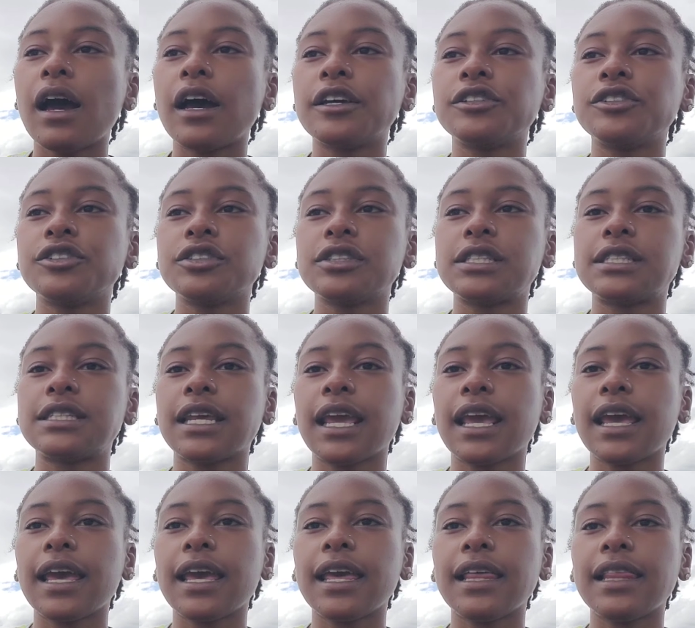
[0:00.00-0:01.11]

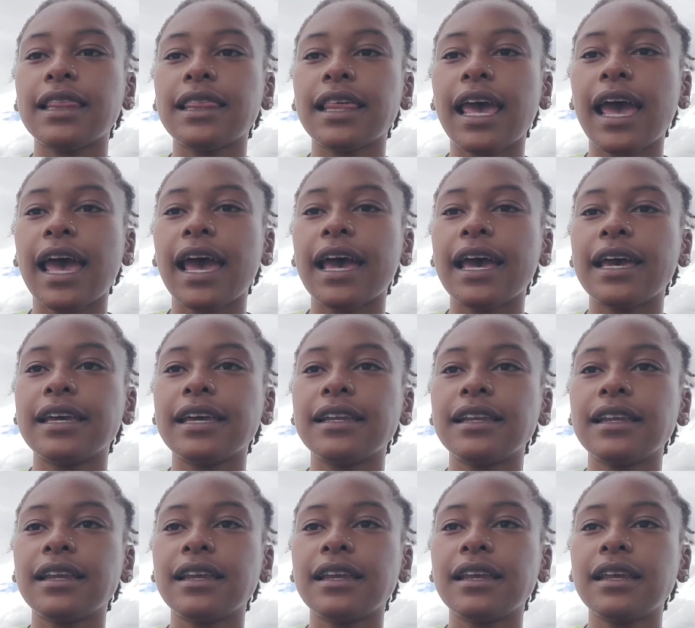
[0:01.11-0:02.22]
understand that
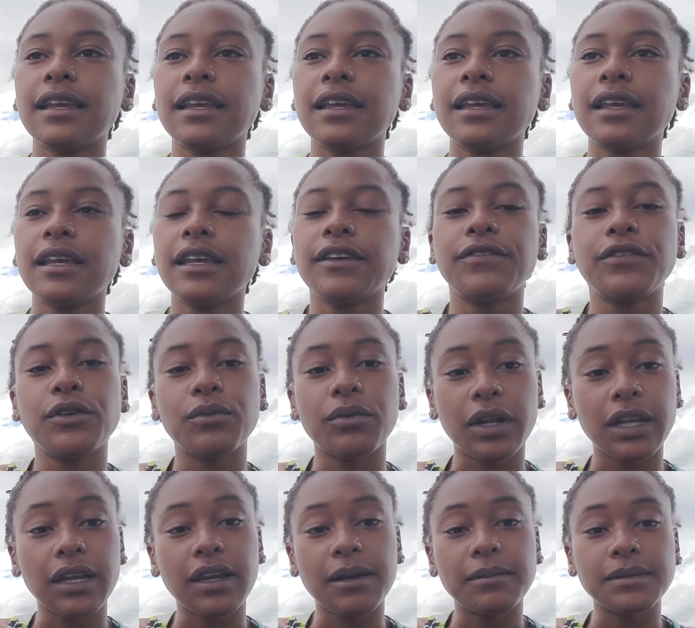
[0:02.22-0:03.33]
if you want
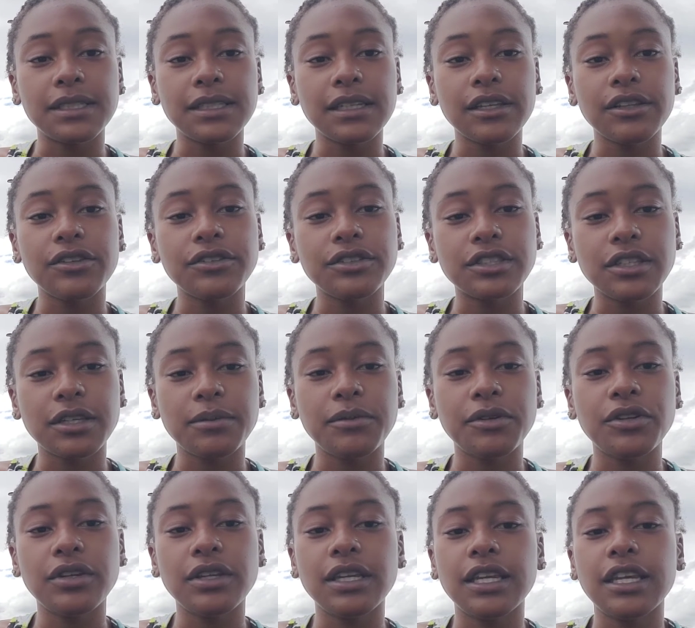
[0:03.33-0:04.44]
to come together as a
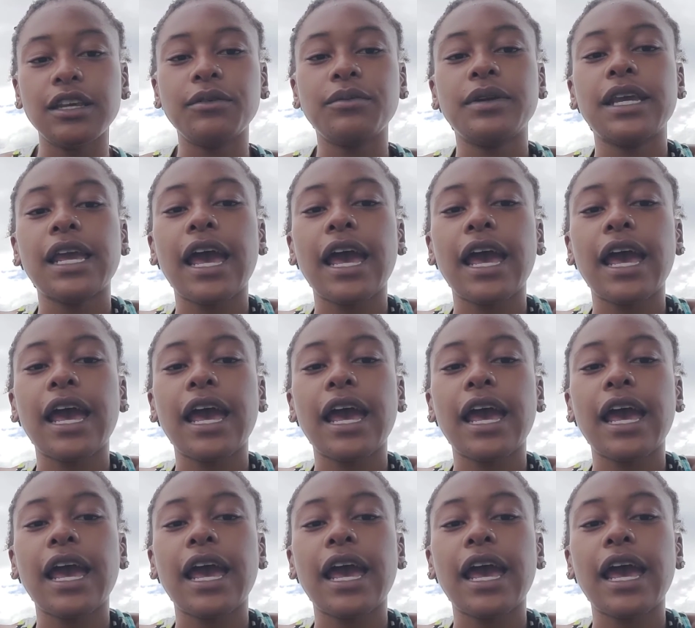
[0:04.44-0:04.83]
community, we